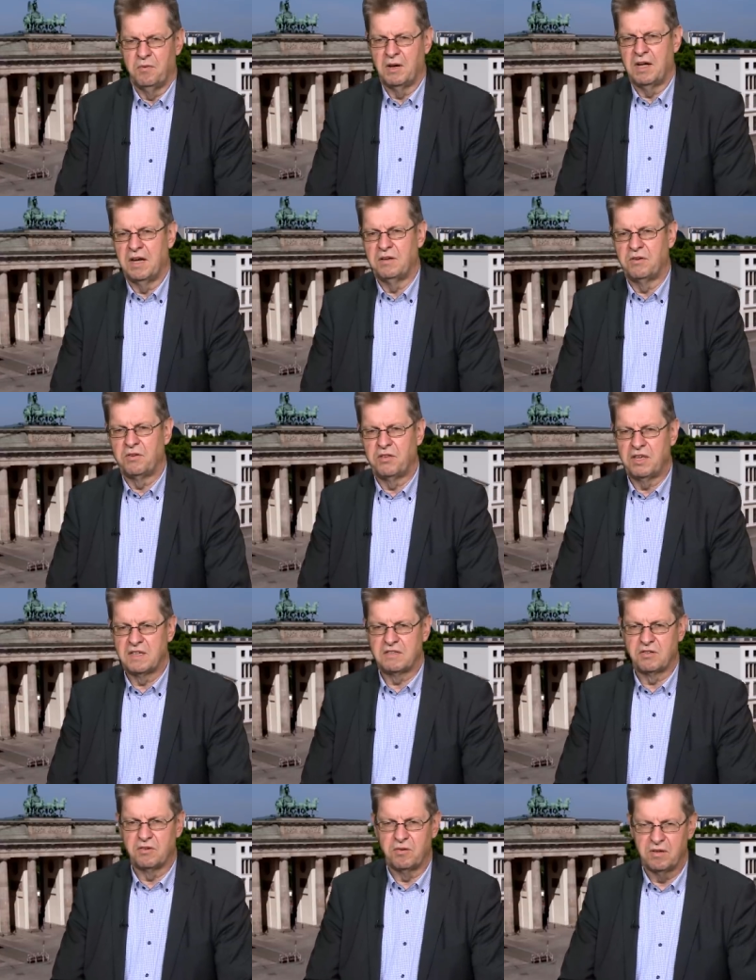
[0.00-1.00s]
Well, I don't
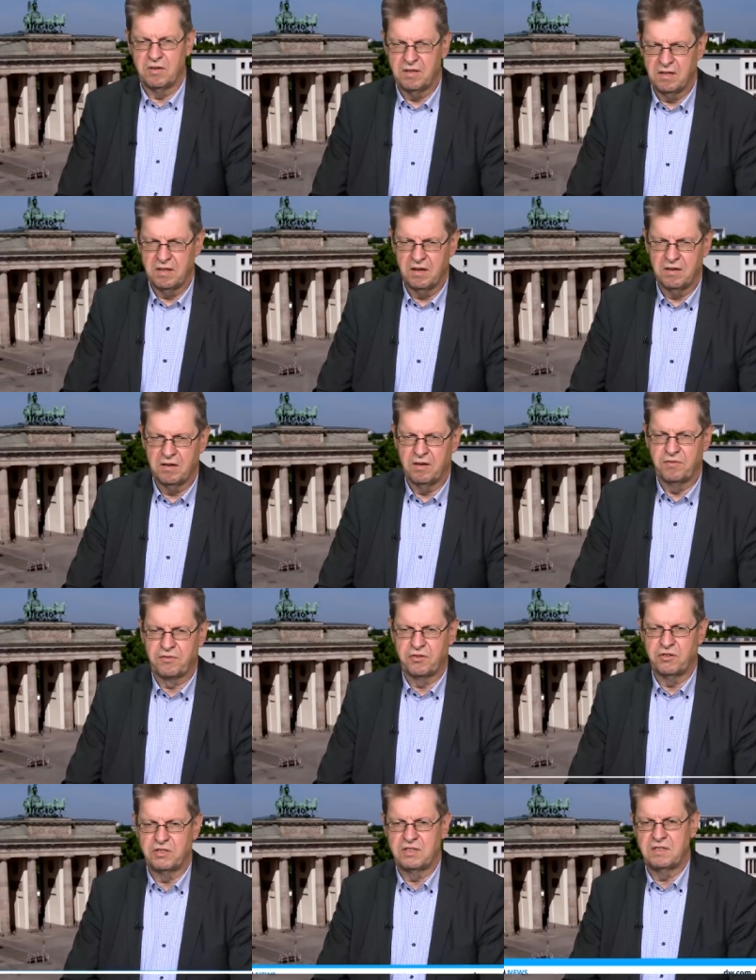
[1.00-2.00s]
think so. Uh,
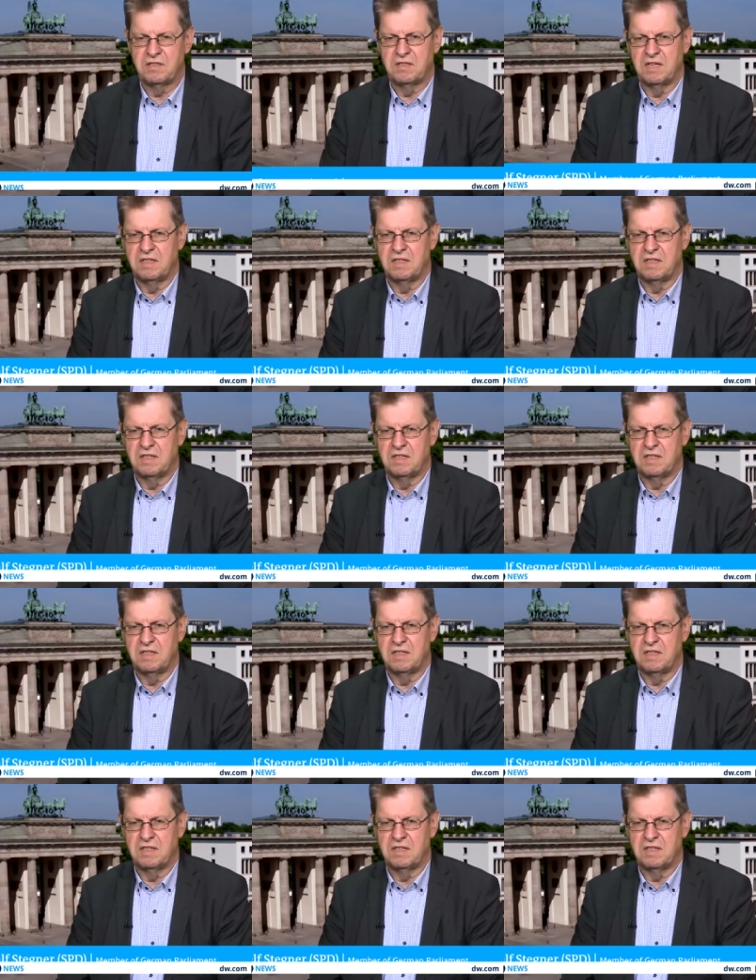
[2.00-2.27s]
of course,